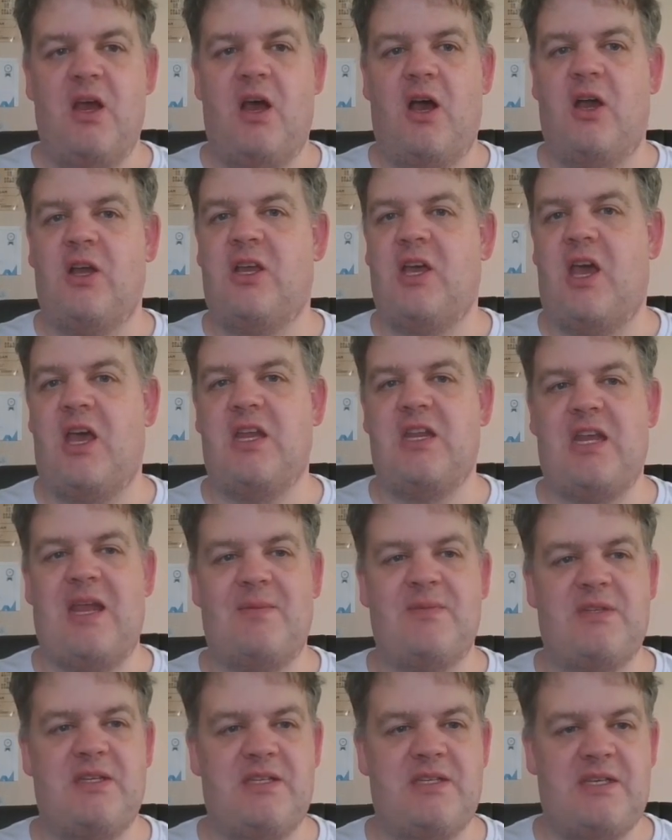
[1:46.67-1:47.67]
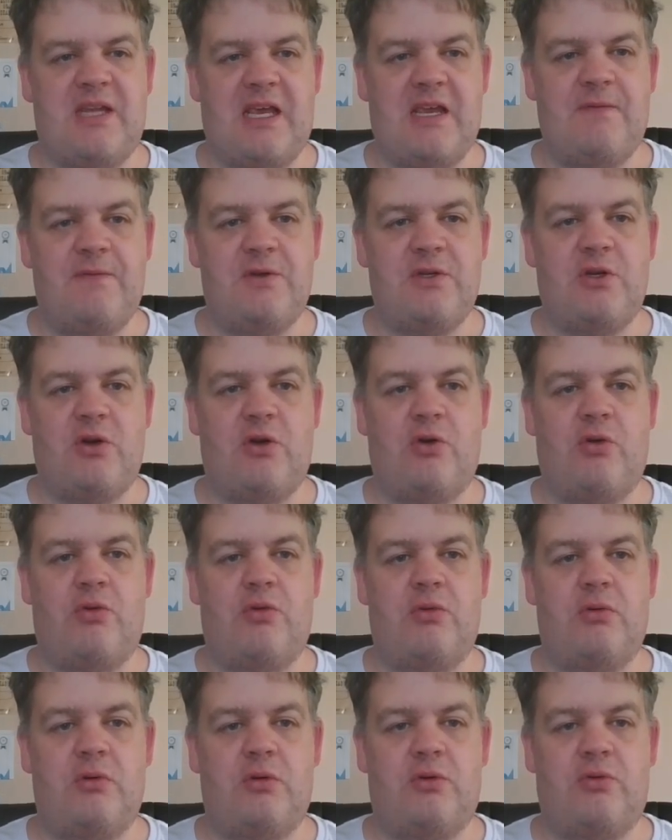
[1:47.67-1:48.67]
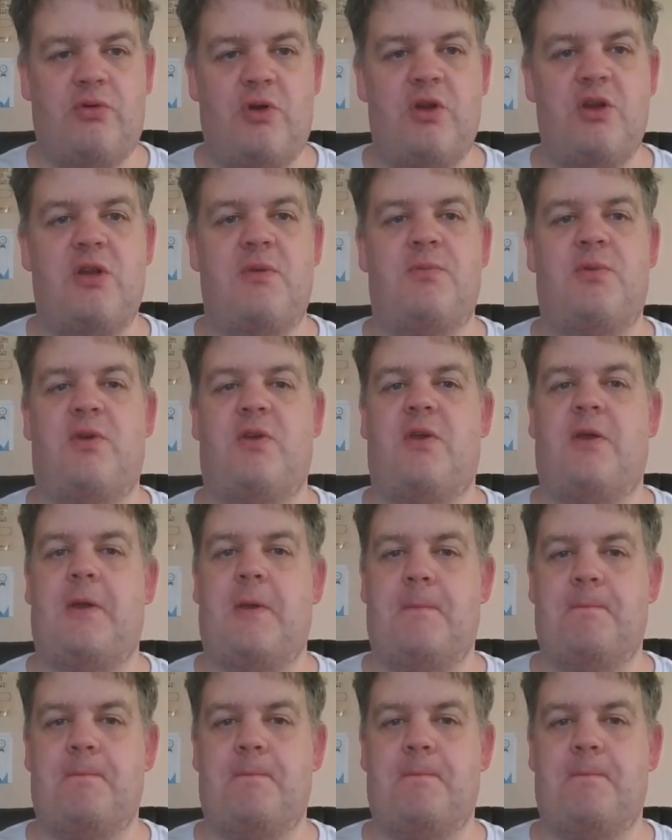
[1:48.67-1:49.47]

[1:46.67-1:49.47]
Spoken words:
a guy named David Cronenberg.